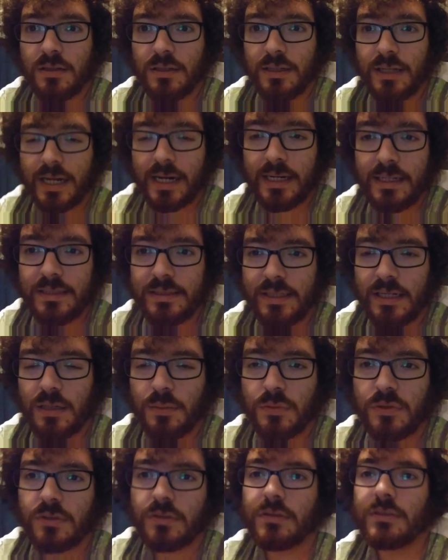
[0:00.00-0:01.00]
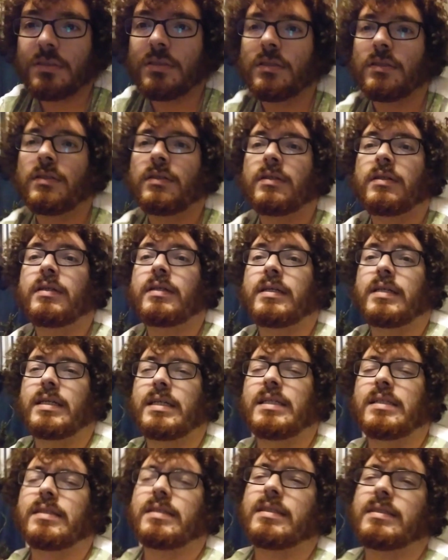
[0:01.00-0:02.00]
lightsabers
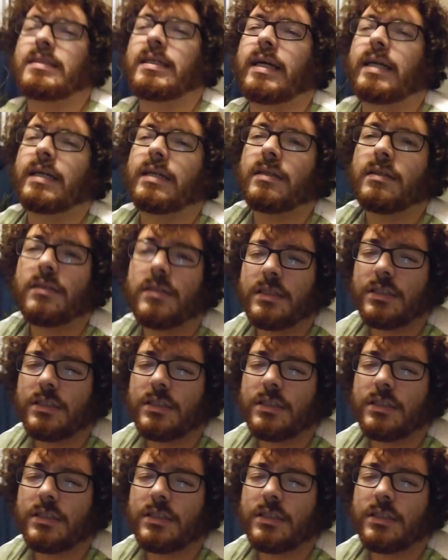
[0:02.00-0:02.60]
in the sand.